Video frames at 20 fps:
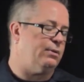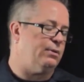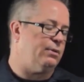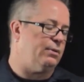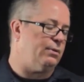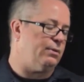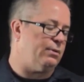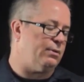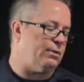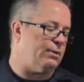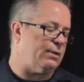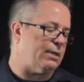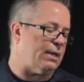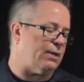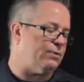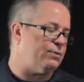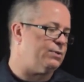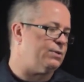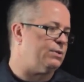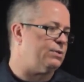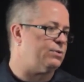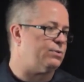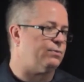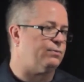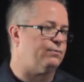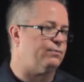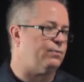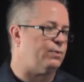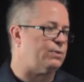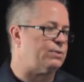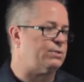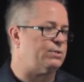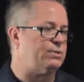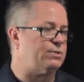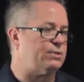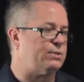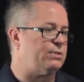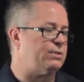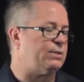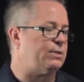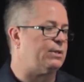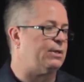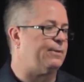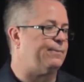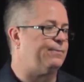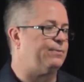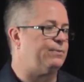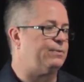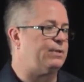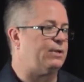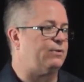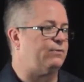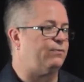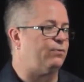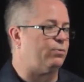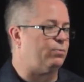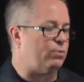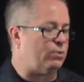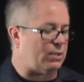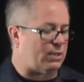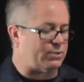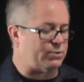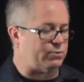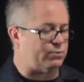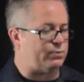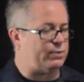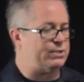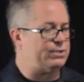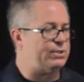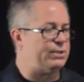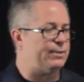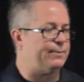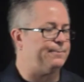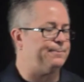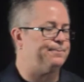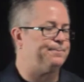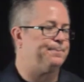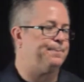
analogy sort of questions, things like that. So test verbal logical reasoning.